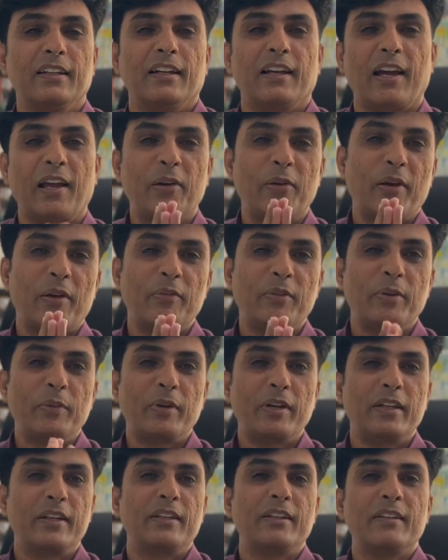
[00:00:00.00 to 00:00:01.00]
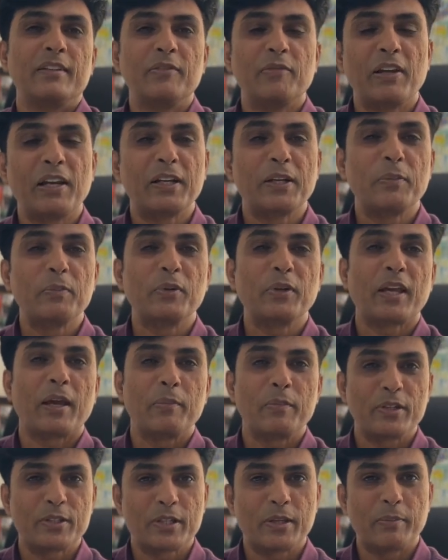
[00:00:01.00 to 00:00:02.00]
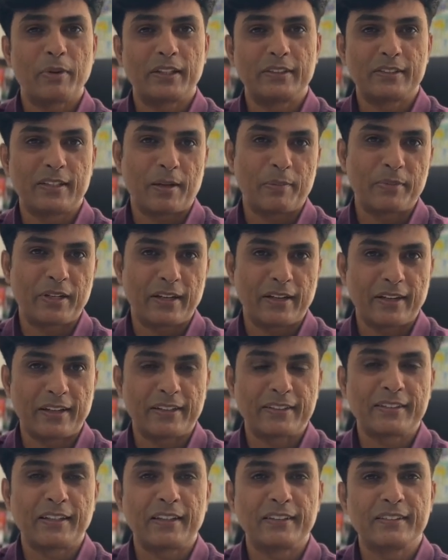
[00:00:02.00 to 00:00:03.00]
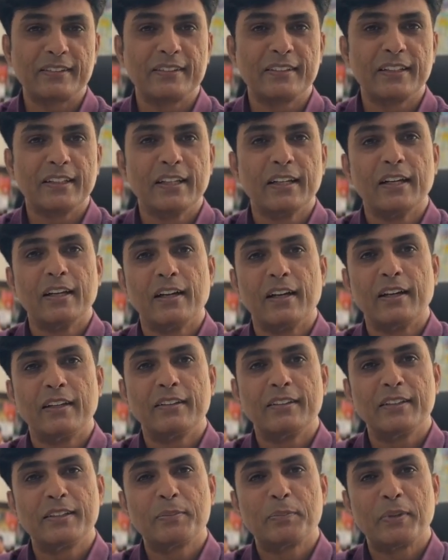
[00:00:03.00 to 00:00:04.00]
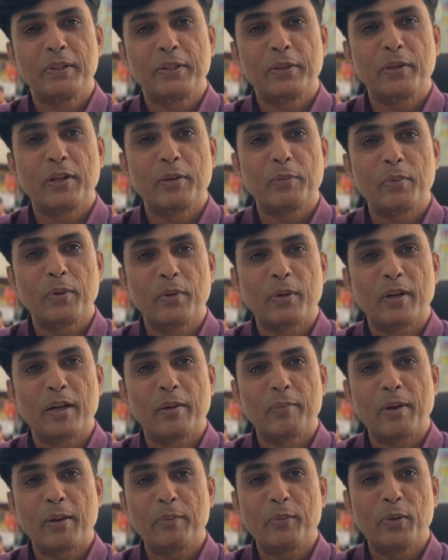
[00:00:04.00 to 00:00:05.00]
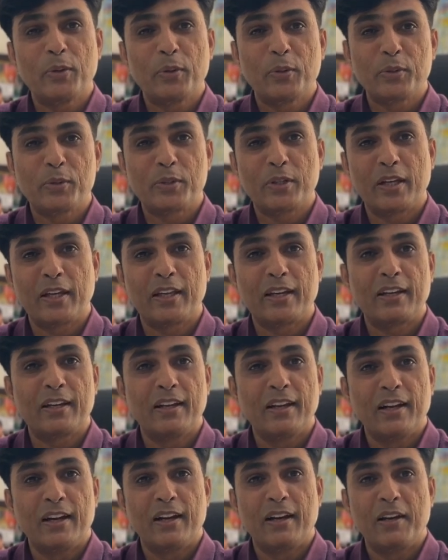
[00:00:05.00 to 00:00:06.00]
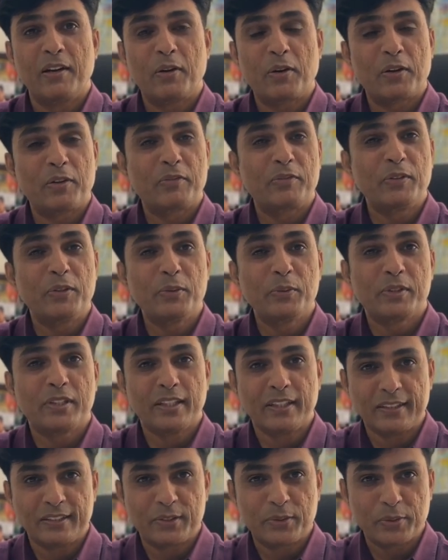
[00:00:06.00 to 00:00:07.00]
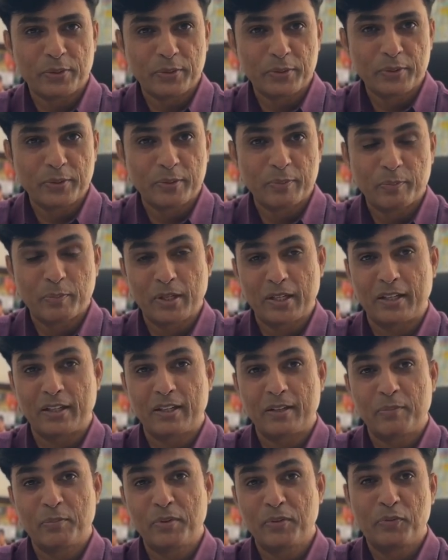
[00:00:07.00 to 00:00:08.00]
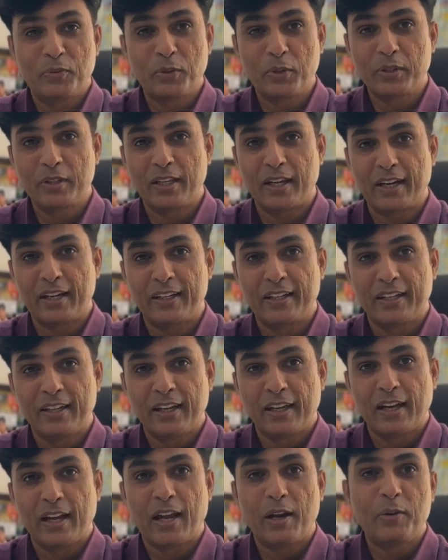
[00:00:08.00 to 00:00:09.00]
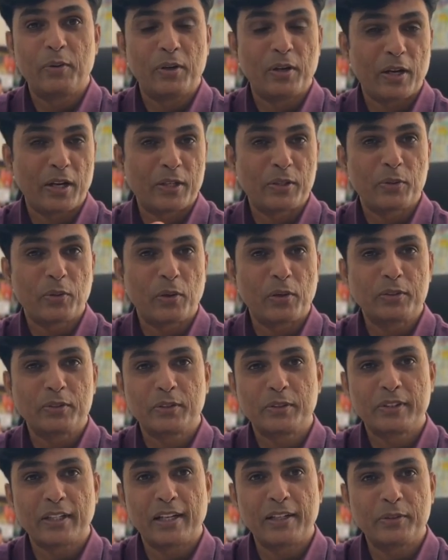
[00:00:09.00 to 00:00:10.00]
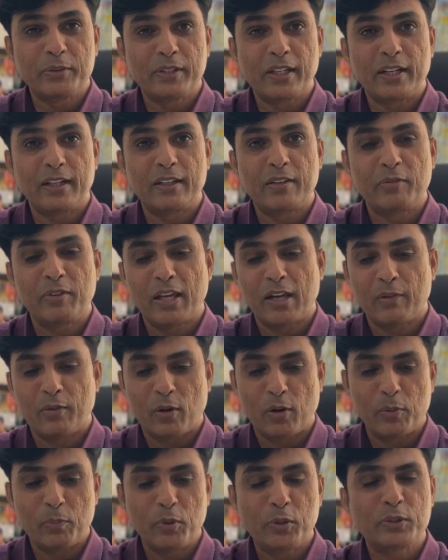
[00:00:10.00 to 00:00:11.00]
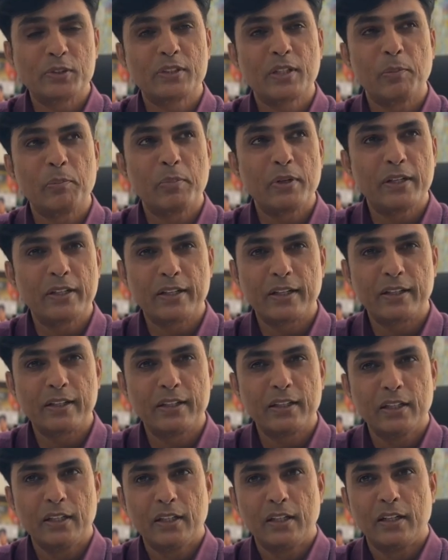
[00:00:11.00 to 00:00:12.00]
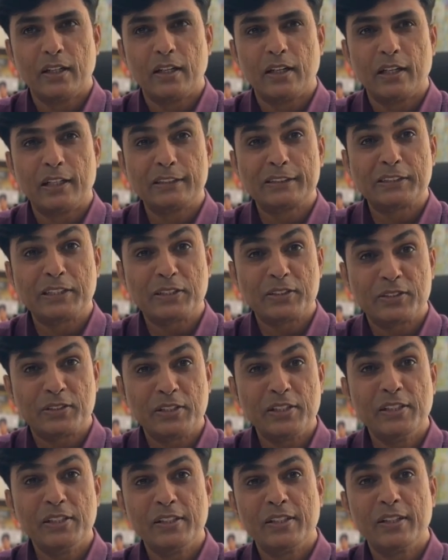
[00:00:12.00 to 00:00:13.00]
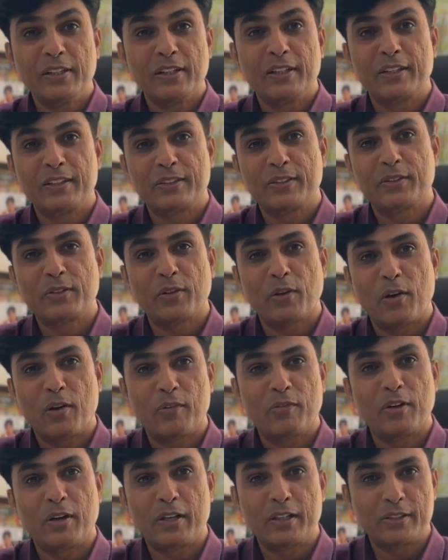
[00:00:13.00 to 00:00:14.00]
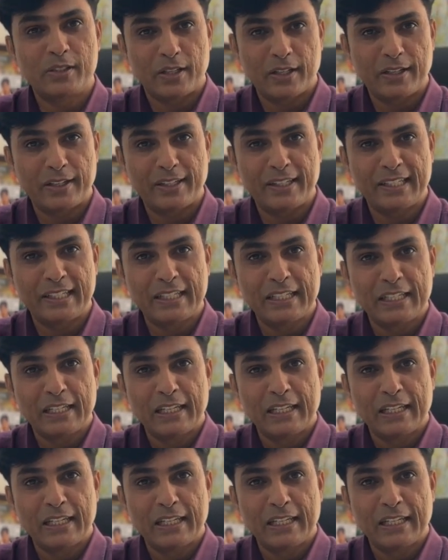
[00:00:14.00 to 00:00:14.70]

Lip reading: Hello everyone, welcome to Cambridge Ki Baat Ram Raina Ke Saath. In this particular program, I am going to share a lot of new things to you. But before that, I would like to also tell you that we have almost completed 16 years of our journey